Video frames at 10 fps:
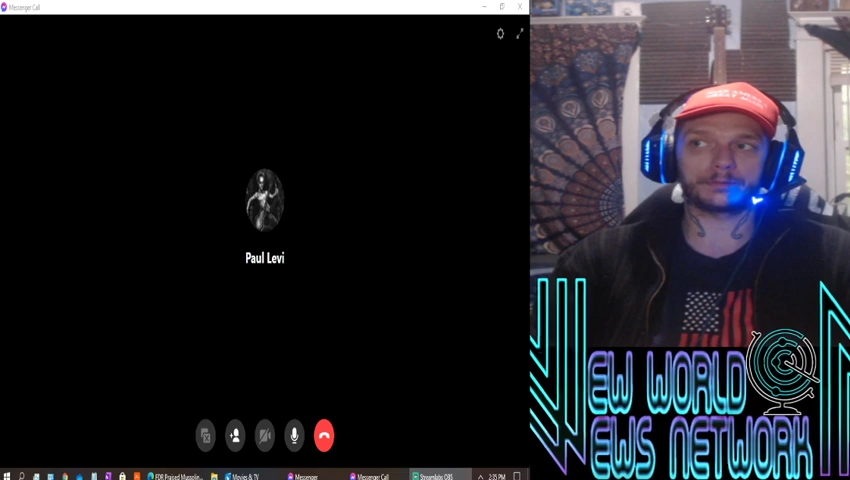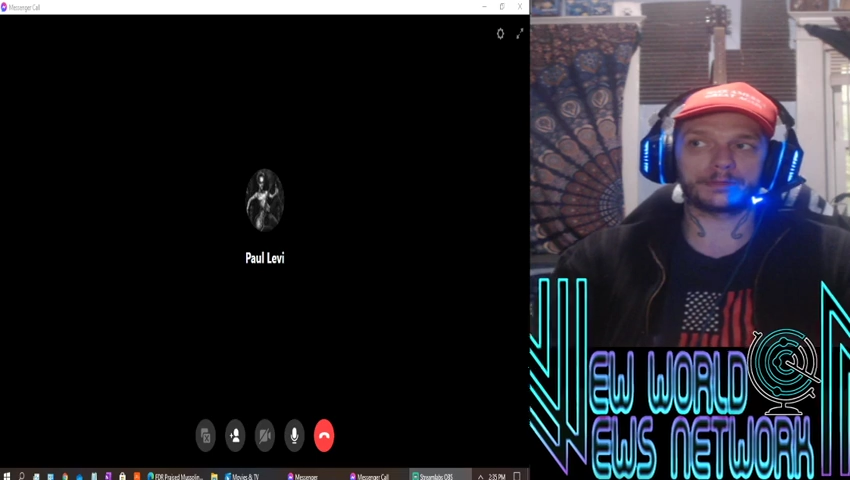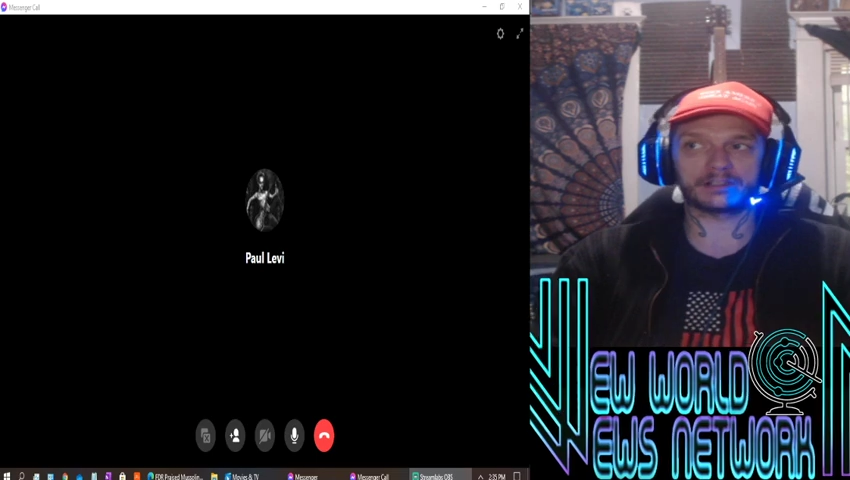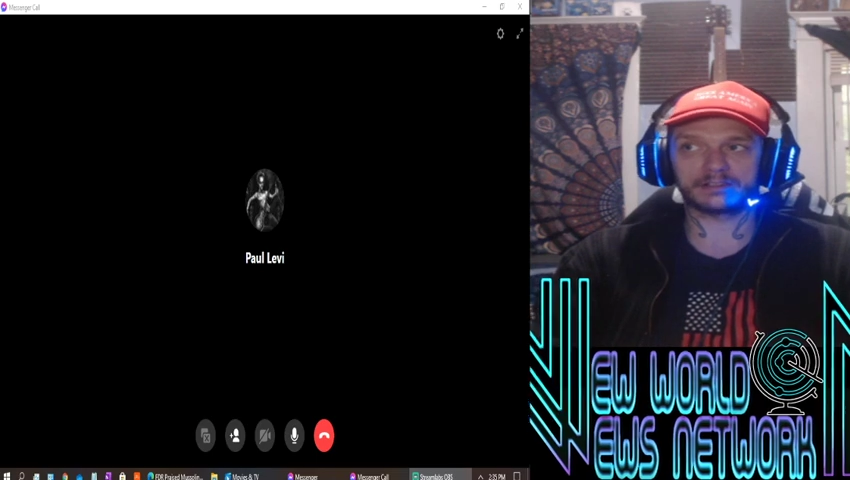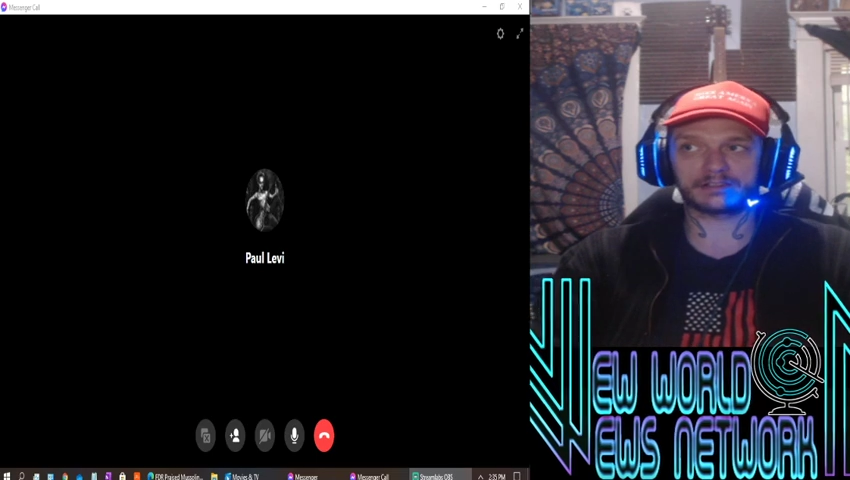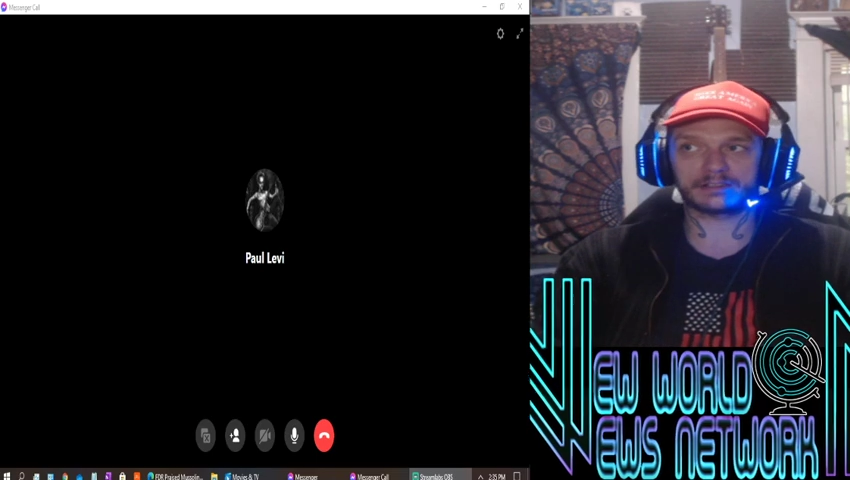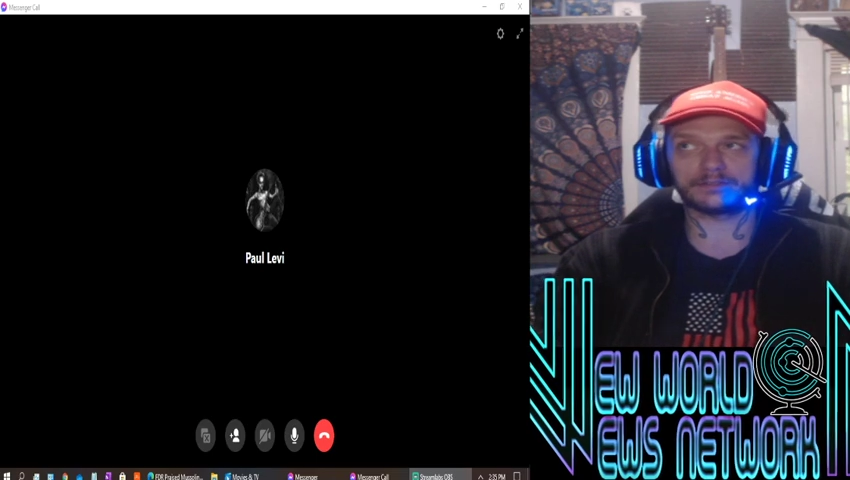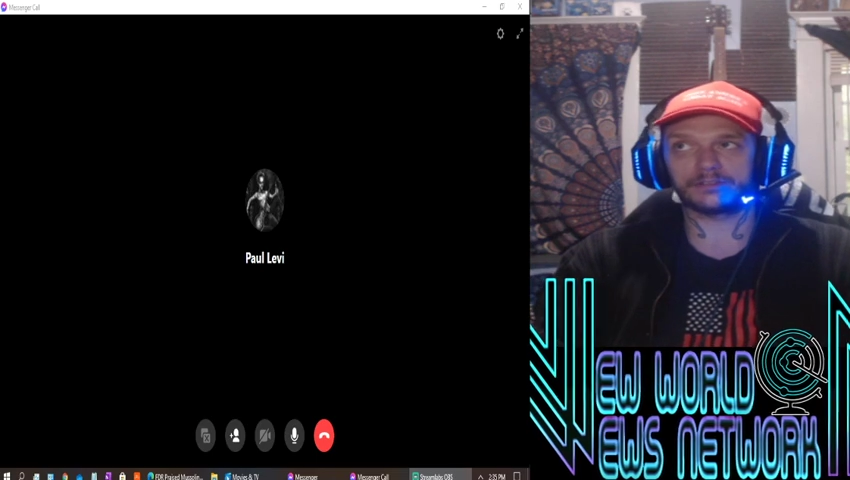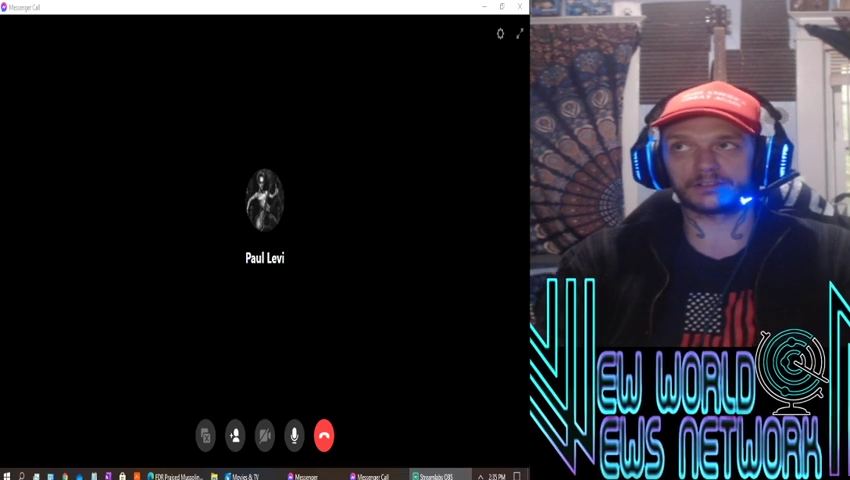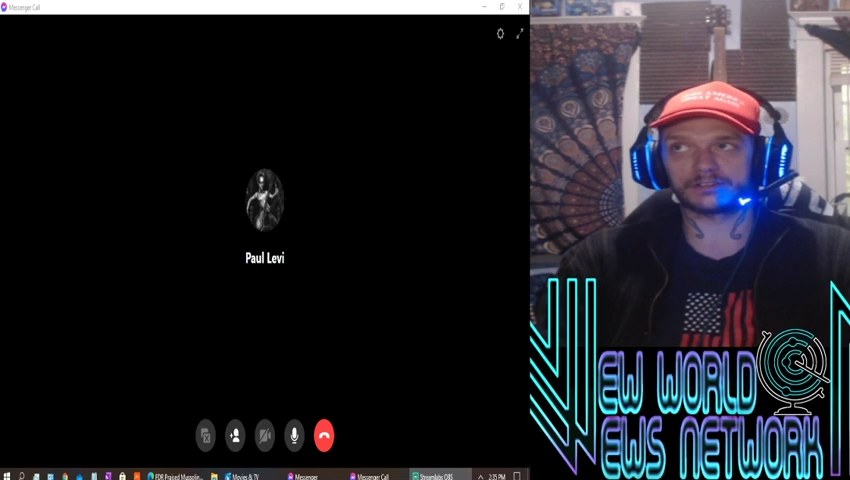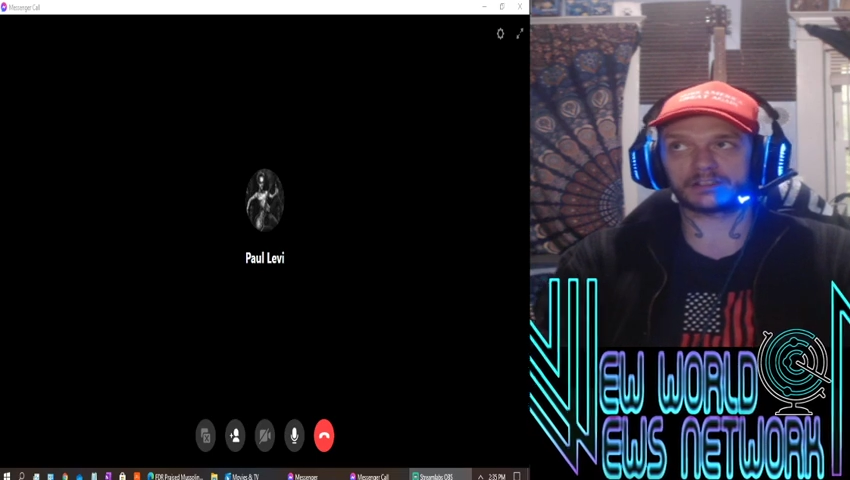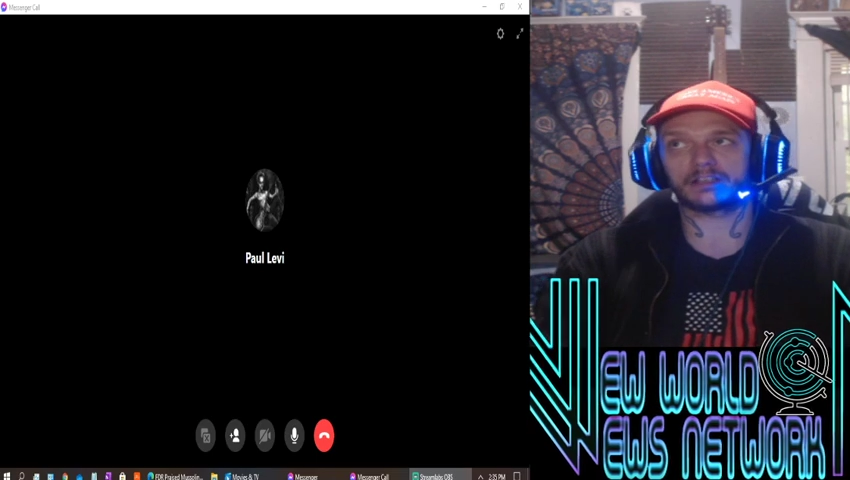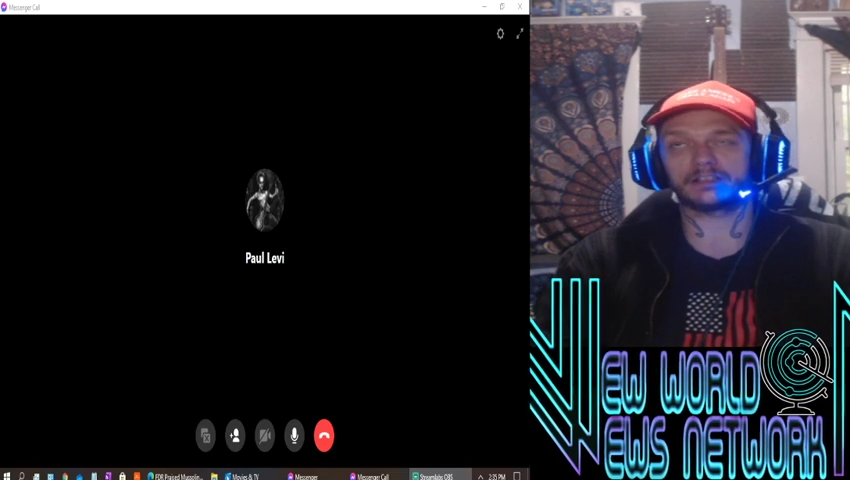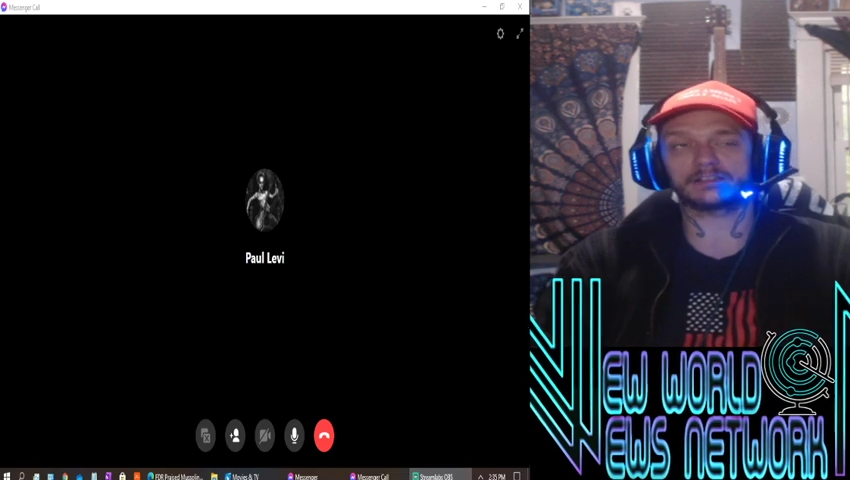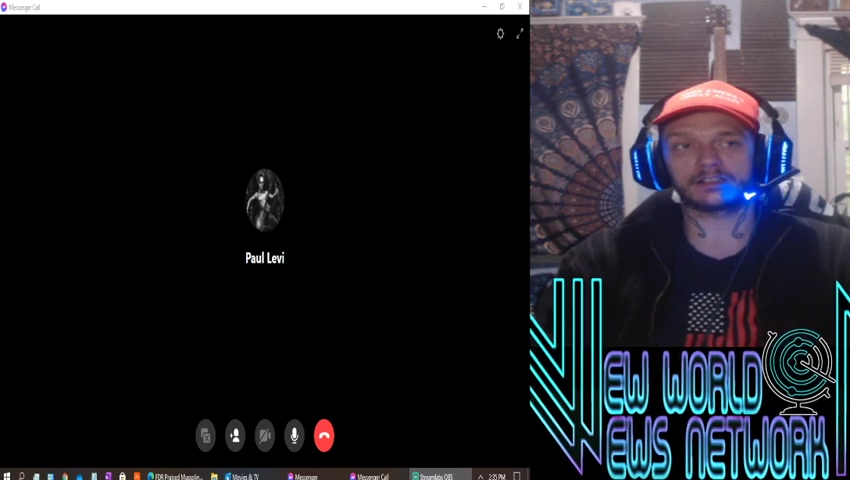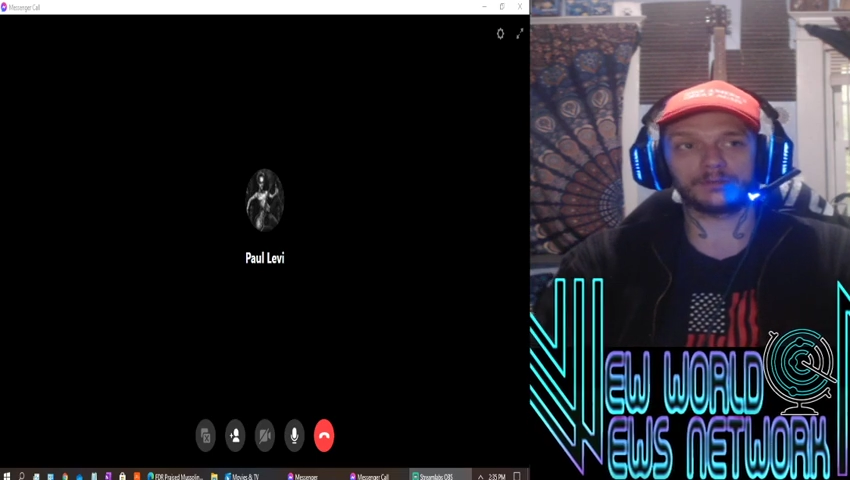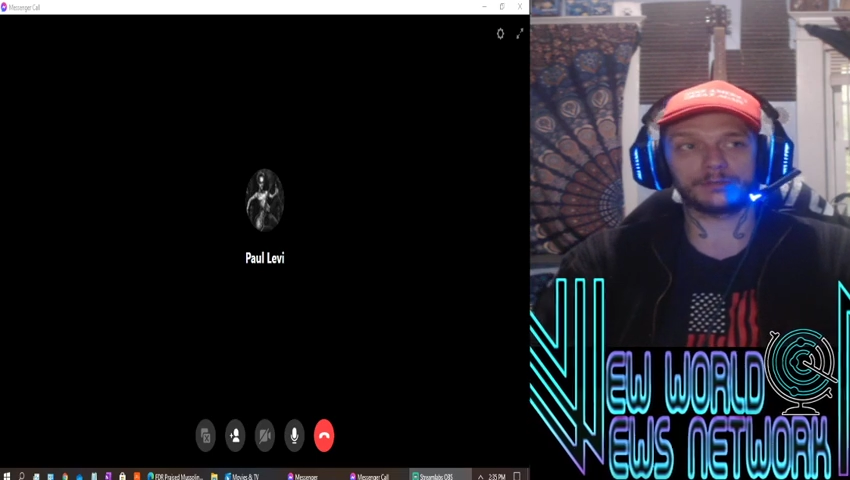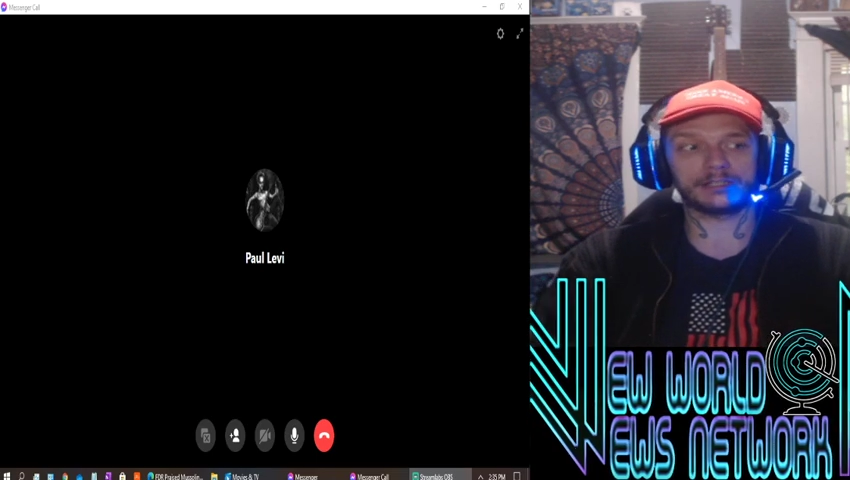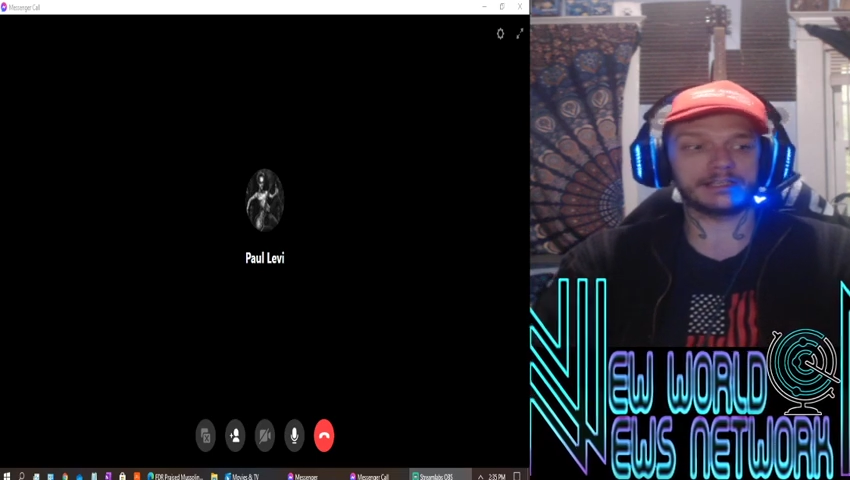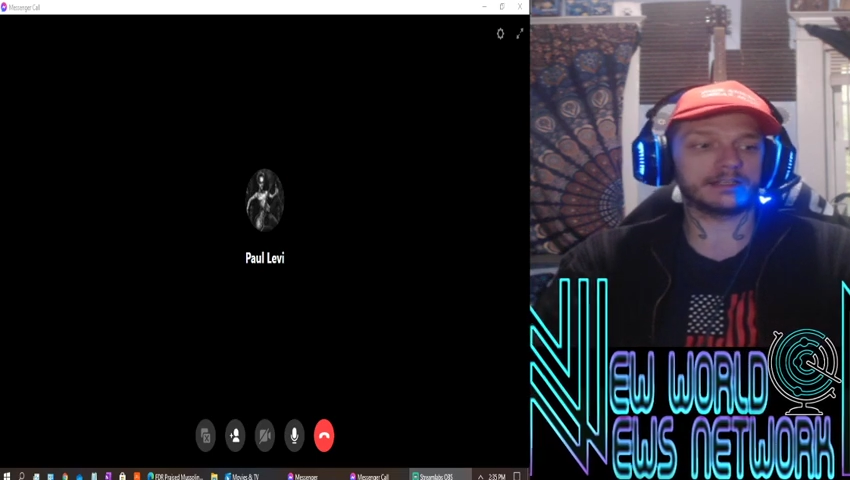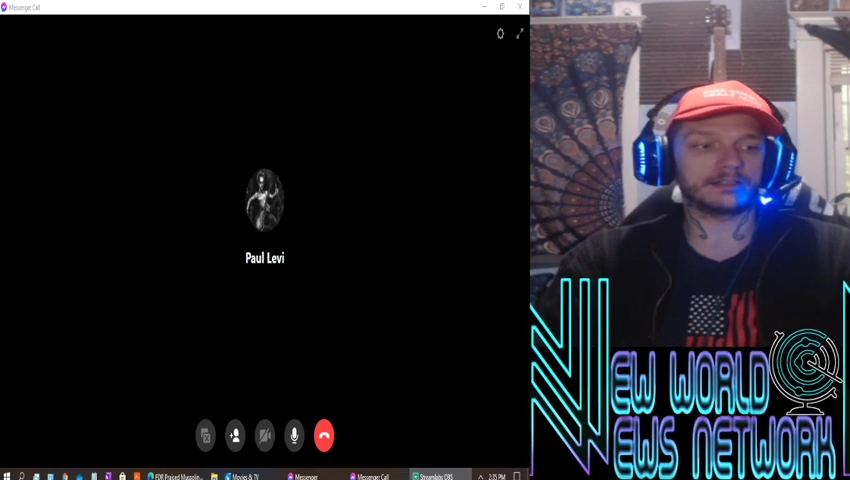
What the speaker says: because he feels like it's going to be needed.